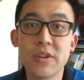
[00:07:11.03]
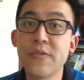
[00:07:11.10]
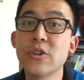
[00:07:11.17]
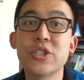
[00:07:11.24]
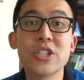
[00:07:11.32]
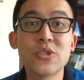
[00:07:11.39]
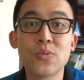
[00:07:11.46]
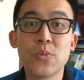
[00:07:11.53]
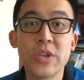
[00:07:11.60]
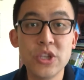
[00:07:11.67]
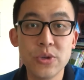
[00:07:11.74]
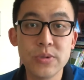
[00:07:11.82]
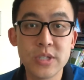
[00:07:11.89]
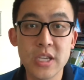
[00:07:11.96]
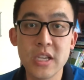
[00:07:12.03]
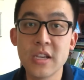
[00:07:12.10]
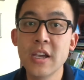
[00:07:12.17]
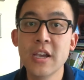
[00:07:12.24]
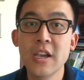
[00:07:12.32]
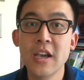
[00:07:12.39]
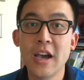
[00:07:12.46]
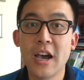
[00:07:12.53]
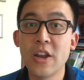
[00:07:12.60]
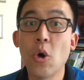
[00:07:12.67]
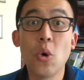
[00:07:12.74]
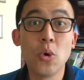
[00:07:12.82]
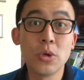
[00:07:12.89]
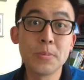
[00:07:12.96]
you're just reusing an
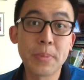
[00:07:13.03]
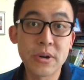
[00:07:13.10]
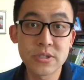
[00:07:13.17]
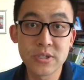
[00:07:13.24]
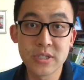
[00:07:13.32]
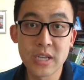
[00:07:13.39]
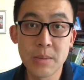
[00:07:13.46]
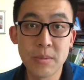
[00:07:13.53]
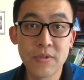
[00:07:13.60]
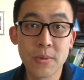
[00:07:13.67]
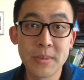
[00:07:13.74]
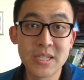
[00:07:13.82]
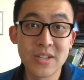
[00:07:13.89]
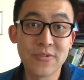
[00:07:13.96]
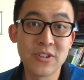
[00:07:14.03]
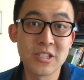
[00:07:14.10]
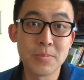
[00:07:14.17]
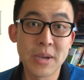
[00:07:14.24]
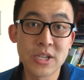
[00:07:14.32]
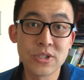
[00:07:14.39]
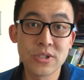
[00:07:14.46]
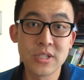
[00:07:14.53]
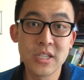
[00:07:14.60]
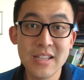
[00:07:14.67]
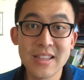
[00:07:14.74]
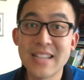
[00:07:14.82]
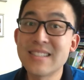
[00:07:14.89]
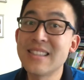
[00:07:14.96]
old personal statement from a different specialty,
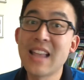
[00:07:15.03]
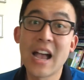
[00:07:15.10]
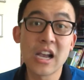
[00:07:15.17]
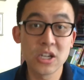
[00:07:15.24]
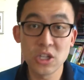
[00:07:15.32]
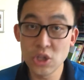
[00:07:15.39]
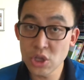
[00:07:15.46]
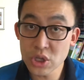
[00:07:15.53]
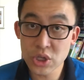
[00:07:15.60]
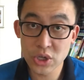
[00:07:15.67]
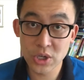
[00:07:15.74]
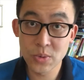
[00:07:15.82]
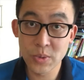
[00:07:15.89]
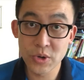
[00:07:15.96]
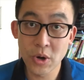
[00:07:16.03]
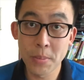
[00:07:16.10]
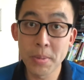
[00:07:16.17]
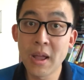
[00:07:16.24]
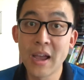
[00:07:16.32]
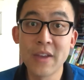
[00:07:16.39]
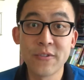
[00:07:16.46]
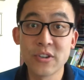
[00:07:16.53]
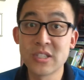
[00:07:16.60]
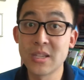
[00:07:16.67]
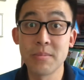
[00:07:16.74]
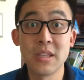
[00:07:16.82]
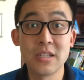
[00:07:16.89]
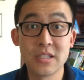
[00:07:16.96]
that's not going to look good when you're applying for
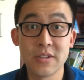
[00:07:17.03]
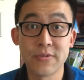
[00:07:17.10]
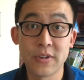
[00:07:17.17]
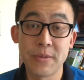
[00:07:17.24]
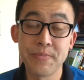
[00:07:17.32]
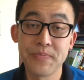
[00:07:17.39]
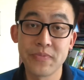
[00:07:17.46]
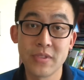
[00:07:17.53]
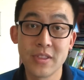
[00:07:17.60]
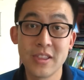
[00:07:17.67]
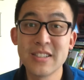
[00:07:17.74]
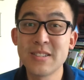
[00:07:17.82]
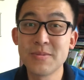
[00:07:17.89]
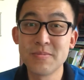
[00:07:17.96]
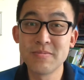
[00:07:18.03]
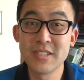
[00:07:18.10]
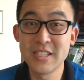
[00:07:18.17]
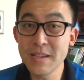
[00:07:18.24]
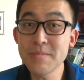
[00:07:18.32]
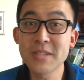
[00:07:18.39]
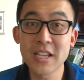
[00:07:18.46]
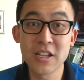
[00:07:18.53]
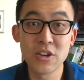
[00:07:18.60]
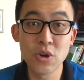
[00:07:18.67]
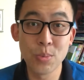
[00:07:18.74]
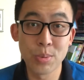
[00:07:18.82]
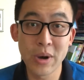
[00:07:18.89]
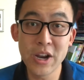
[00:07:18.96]
something different. This seems like a
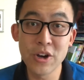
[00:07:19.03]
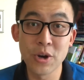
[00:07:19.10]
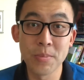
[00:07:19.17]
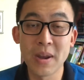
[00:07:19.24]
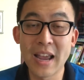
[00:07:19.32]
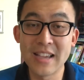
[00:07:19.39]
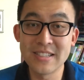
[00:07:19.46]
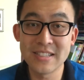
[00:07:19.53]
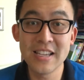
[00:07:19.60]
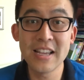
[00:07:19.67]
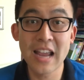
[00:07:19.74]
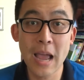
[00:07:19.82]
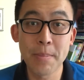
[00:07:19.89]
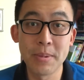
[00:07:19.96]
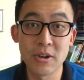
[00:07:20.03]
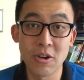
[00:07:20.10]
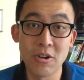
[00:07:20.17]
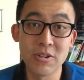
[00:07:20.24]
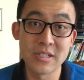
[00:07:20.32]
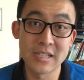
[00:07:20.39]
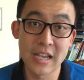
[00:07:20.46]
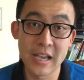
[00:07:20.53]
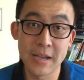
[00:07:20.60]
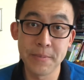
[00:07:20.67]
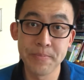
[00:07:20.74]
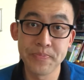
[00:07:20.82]
no-brainer, but I see it happen all the time.